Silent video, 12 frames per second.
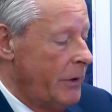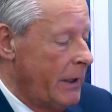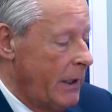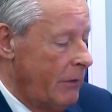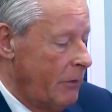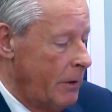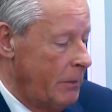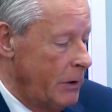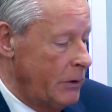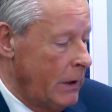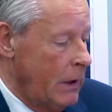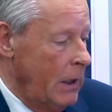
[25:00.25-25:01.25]
thank you very
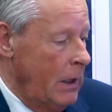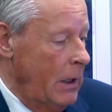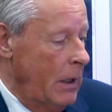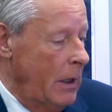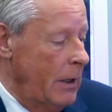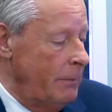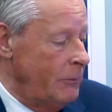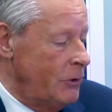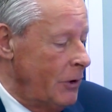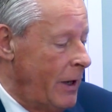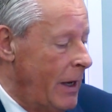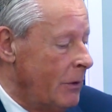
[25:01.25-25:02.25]
much.
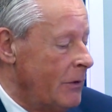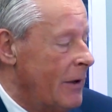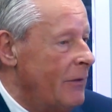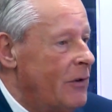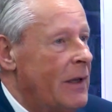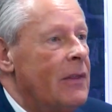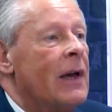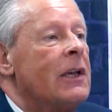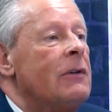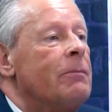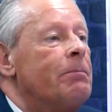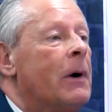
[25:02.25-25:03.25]
John Howard, Dev Singh,
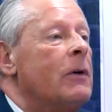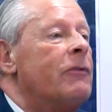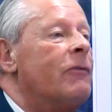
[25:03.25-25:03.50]
thank you both